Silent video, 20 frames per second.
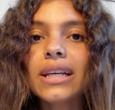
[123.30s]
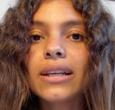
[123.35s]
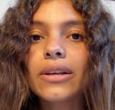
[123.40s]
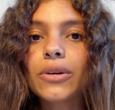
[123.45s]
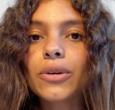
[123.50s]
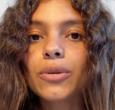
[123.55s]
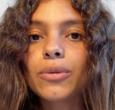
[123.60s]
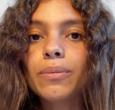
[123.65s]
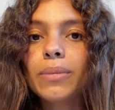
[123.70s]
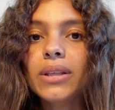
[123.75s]
It
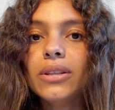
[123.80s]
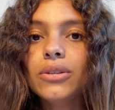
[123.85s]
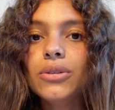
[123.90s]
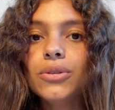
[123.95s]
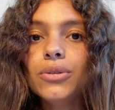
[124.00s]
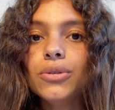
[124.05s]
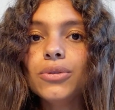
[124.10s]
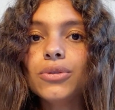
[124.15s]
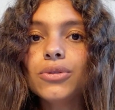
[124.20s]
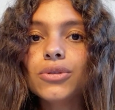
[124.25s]
could be
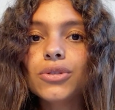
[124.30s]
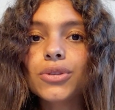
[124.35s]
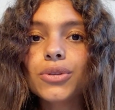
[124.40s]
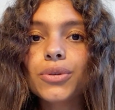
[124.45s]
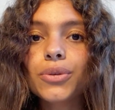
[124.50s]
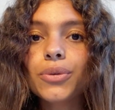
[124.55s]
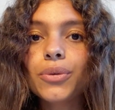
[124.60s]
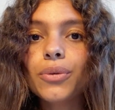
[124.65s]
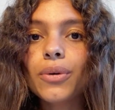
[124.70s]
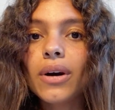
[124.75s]
due
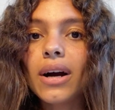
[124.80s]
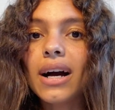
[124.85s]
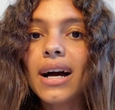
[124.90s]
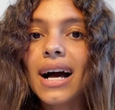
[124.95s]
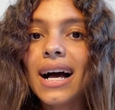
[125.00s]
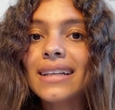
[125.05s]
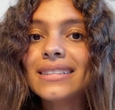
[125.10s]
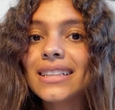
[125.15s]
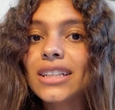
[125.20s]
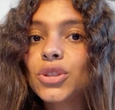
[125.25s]
to
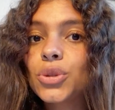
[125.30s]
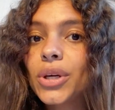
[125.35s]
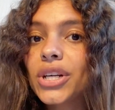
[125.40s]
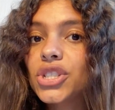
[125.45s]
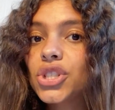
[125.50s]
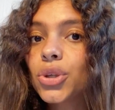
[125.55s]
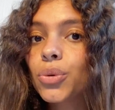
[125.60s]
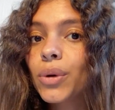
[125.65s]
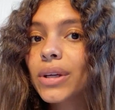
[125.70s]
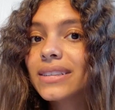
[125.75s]
a
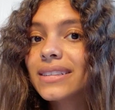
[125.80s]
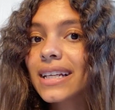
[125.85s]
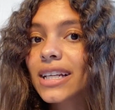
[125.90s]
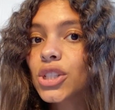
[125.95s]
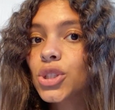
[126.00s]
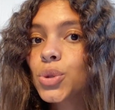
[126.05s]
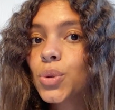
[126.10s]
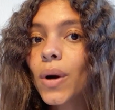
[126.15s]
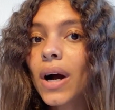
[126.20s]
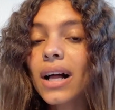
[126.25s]
situation with
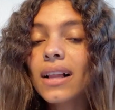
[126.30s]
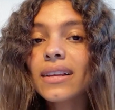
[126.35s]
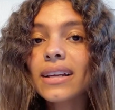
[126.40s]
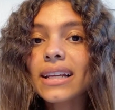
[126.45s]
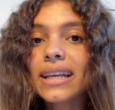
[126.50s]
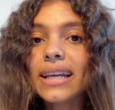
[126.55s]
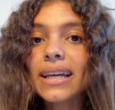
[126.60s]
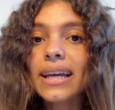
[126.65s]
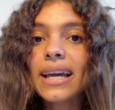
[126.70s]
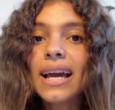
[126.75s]

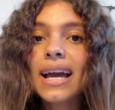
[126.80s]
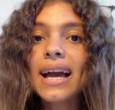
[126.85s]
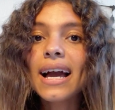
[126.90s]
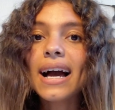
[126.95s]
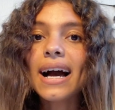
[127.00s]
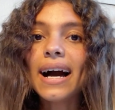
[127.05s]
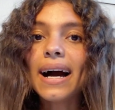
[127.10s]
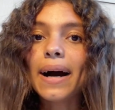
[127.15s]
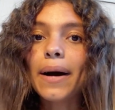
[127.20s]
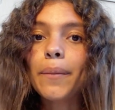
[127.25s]
sexuality,
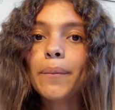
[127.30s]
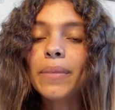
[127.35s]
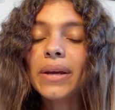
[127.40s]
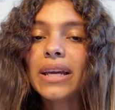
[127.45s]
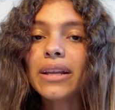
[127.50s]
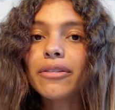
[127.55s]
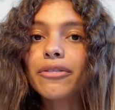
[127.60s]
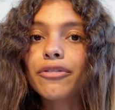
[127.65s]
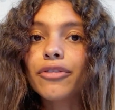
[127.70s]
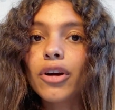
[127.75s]

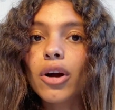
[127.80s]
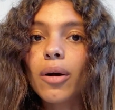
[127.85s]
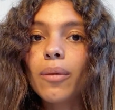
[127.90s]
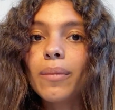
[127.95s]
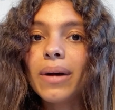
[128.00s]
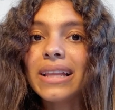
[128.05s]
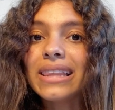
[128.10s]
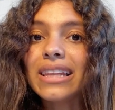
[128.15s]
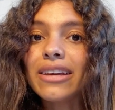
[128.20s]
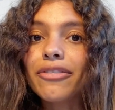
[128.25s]
being
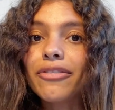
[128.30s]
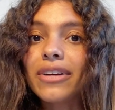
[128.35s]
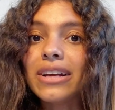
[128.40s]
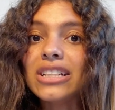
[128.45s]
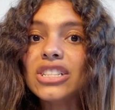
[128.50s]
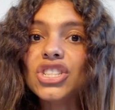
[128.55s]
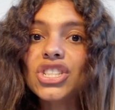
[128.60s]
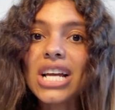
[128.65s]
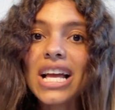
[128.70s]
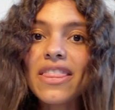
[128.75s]
from a
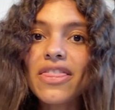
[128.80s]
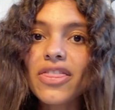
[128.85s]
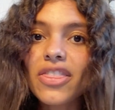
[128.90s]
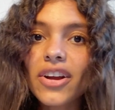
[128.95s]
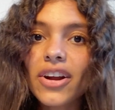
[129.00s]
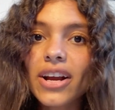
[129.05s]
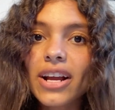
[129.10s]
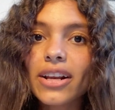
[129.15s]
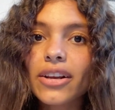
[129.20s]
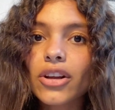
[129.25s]
different
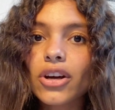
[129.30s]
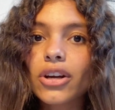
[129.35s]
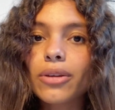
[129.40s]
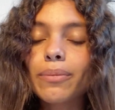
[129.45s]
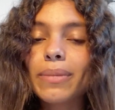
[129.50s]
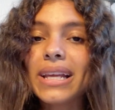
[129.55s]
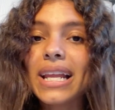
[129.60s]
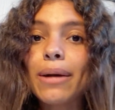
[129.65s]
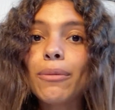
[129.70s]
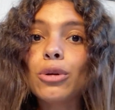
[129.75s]
gender and not
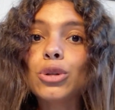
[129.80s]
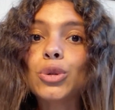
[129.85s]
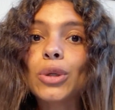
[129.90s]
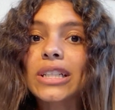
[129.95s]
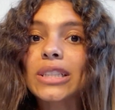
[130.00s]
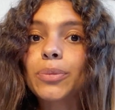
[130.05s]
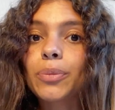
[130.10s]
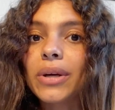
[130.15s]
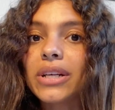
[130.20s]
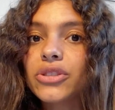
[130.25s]
being able to
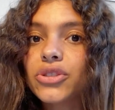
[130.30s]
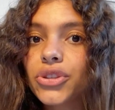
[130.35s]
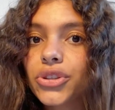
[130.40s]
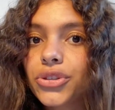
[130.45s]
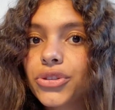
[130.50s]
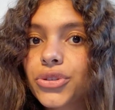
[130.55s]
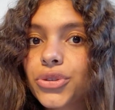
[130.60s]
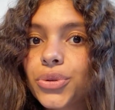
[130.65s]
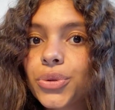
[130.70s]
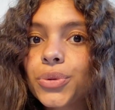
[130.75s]
express
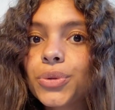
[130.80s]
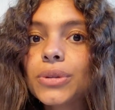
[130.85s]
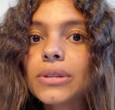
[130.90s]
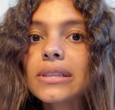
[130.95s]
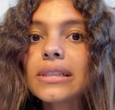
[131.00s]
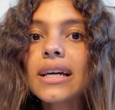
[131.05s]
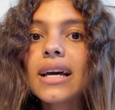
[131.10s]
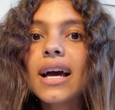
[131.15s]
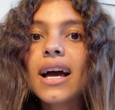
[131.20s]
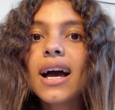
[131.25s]
your
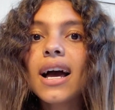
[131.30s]
truth.